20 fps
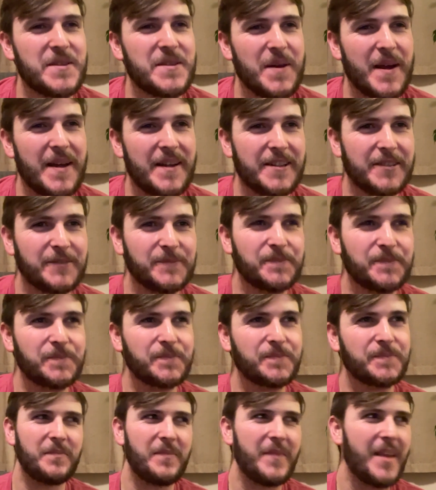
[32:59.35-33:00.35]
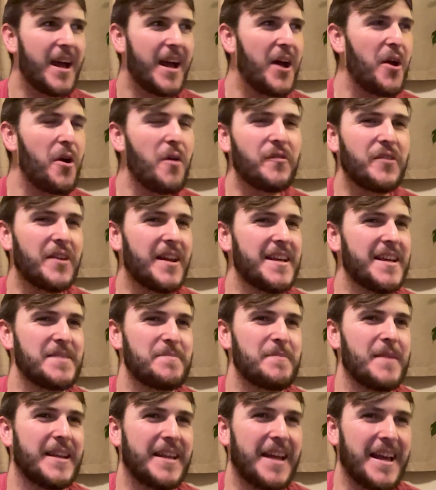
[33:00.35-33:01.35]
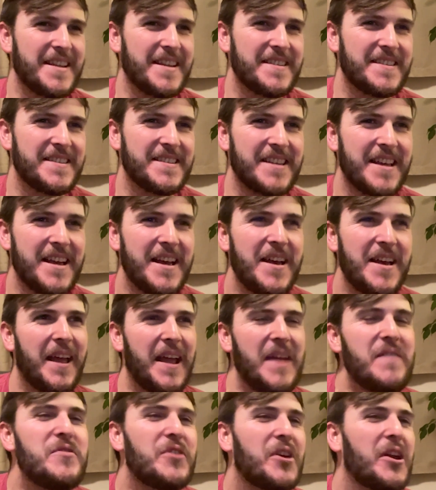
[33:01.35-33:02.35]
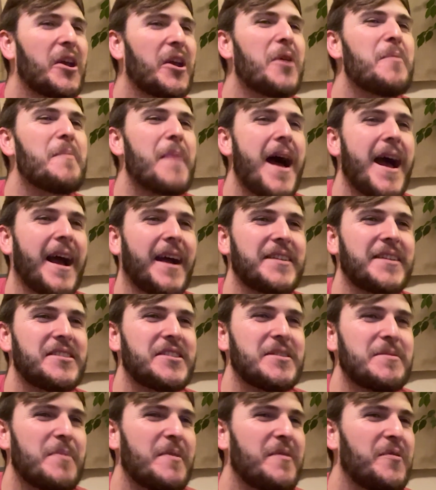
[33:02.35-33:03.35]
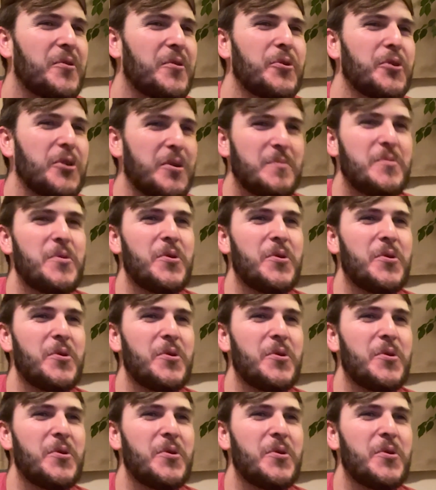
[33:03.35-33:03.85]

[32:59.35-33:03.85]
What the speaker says: So Ana, I often ask my guests, if you can go back to before you